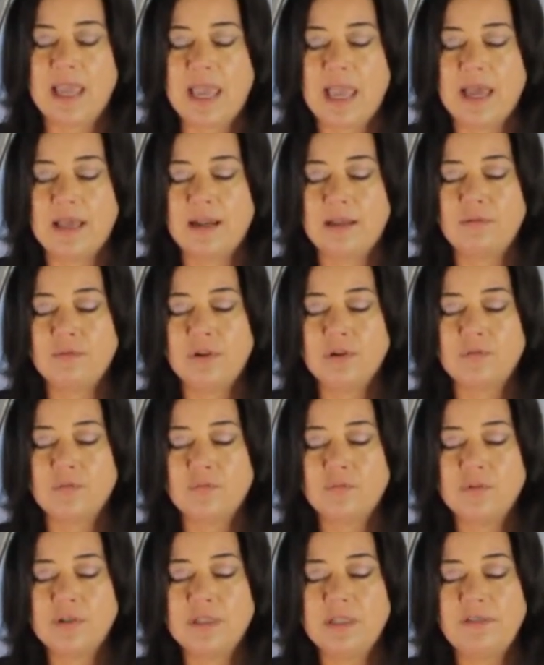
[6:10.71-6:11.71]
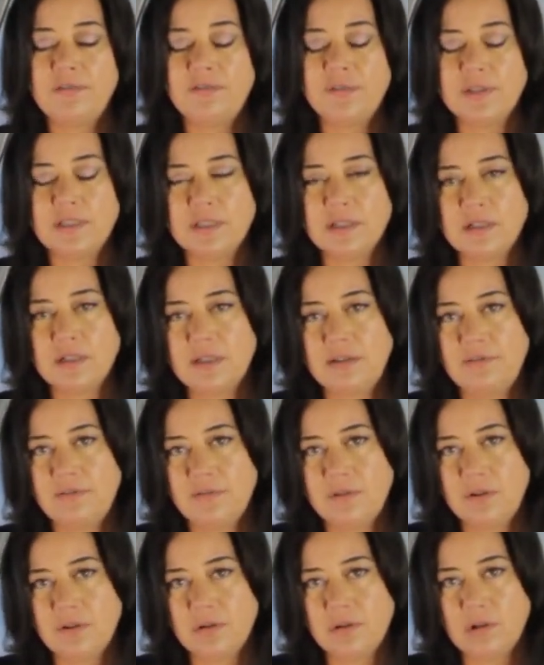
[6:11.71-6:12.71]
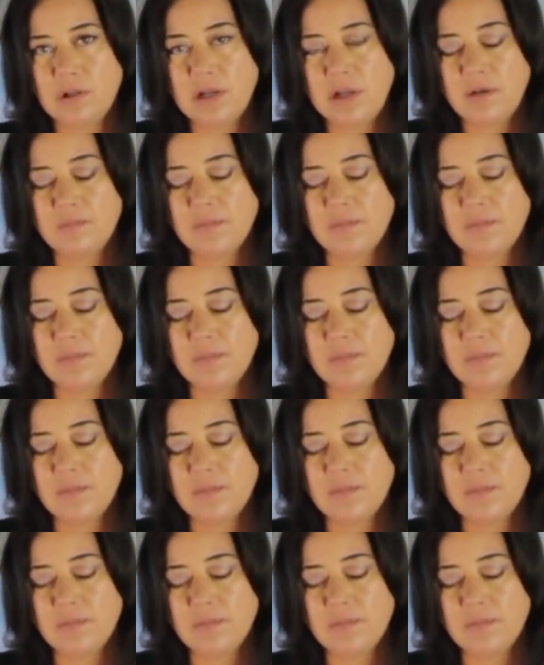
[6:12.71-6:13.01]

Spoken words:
And I could really physically feel